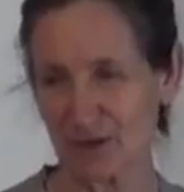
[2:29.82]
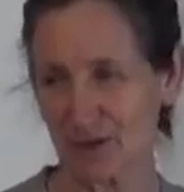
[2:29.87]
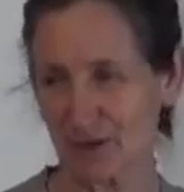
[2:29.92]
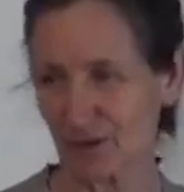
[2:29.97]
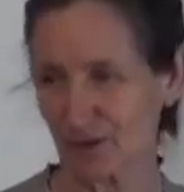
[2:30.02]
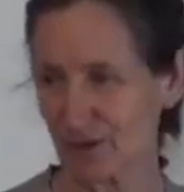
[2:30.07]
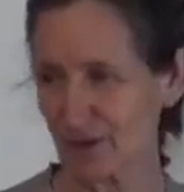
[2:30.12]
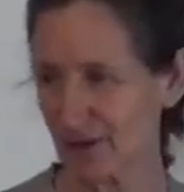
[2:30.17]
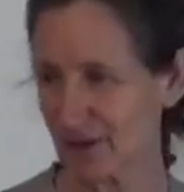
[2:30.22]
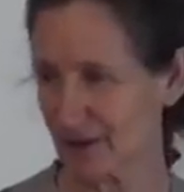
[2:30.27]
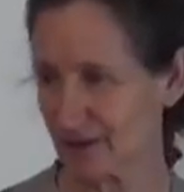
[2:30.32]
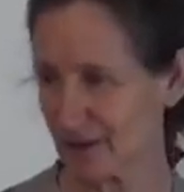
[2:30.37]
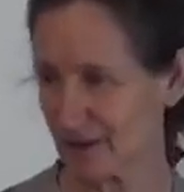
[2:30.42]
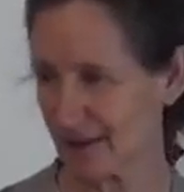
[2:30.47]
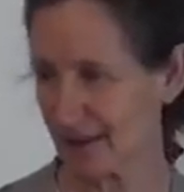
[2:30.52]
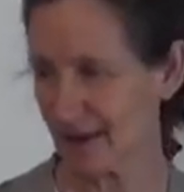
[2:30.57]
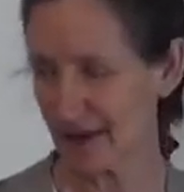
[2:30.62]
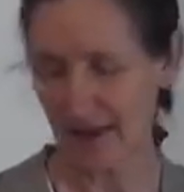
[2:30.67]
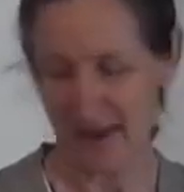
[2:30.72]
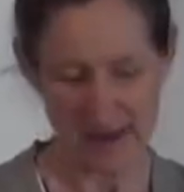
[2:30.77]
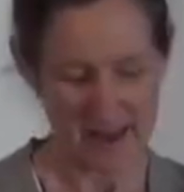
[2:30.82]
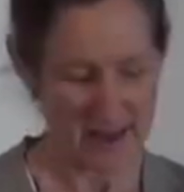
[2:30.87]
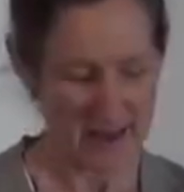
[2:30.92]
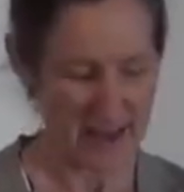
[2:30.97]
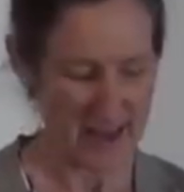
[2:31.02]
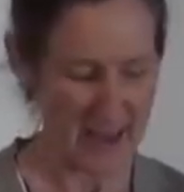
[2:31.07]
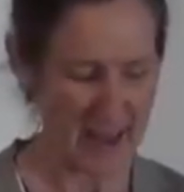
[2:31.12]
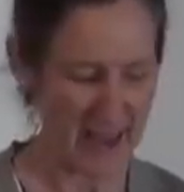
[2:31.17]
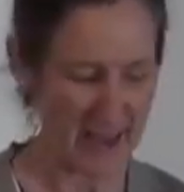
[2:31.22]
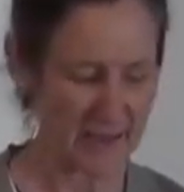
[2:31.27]
or you could use a
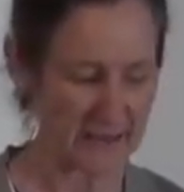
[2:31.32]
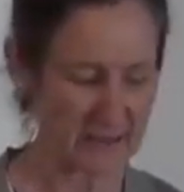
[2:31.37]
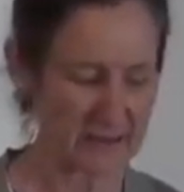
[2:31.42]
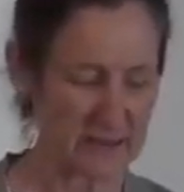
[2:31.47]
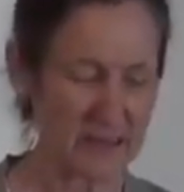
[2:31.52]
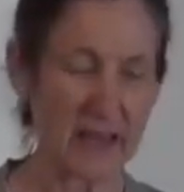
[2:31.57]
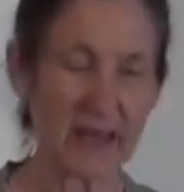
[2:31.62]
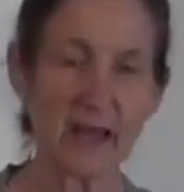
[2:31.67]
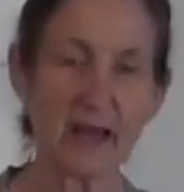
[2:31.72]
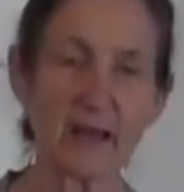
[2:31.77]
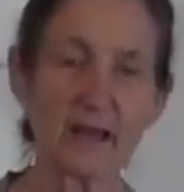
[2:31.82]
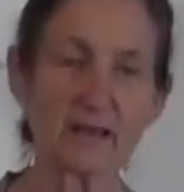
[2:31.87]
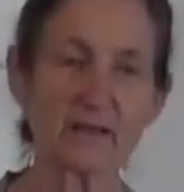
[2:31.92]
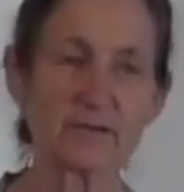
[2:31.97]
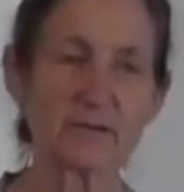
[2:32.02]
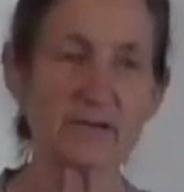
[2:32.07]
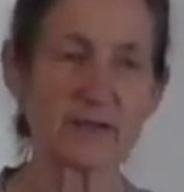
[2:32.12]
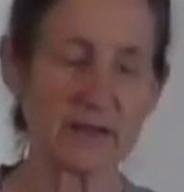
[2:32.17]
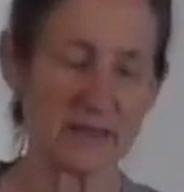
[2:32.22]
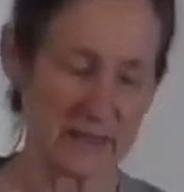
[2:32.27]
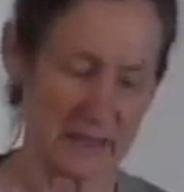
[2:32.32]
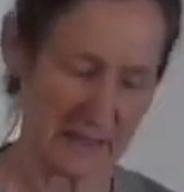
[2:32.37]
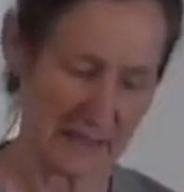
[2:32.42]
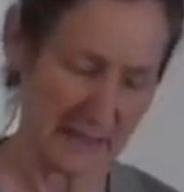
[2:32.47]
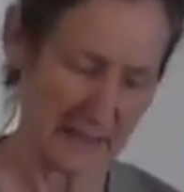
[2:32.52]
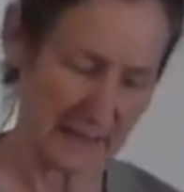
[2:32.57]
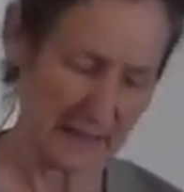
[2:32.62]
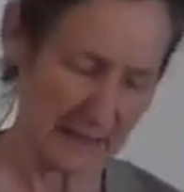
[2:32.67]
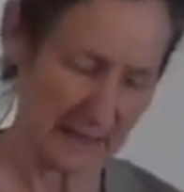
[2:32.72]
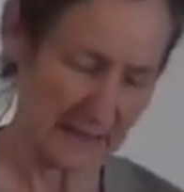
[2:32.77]
hand towel or a
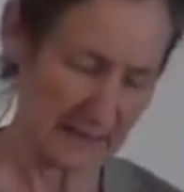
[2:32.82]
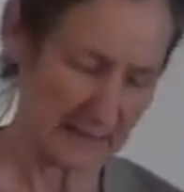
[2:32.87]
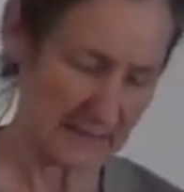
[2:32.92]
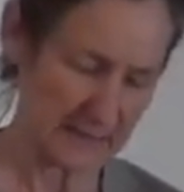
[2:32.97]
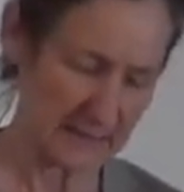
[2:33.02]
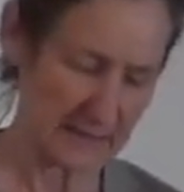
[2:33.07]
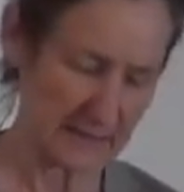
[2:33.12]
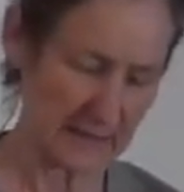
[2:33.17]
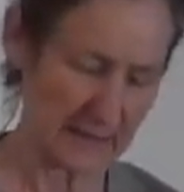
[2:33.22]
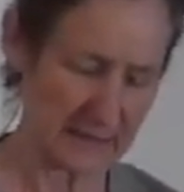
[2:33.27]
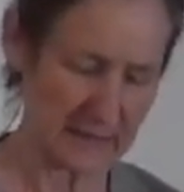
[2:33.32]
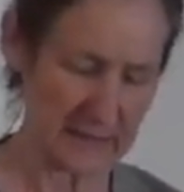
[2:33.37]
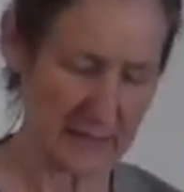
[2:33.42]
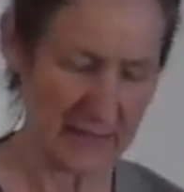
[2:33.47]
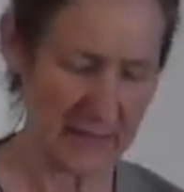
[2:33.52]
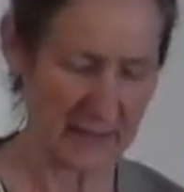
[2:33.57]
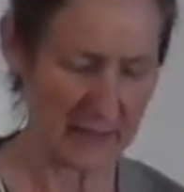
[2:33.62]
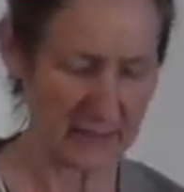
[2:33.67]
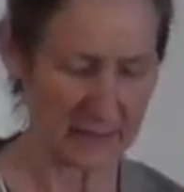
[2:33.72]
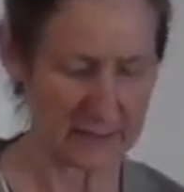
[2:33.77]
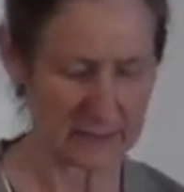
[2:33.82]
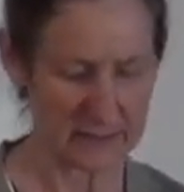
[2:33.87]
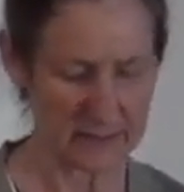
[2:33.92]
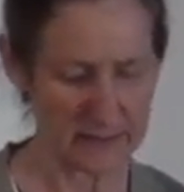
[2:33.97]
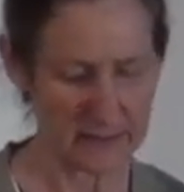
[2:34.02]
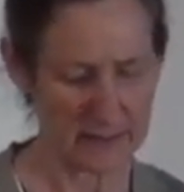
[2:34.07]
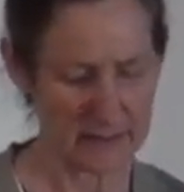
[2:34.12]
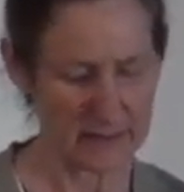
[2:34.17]
tea towel.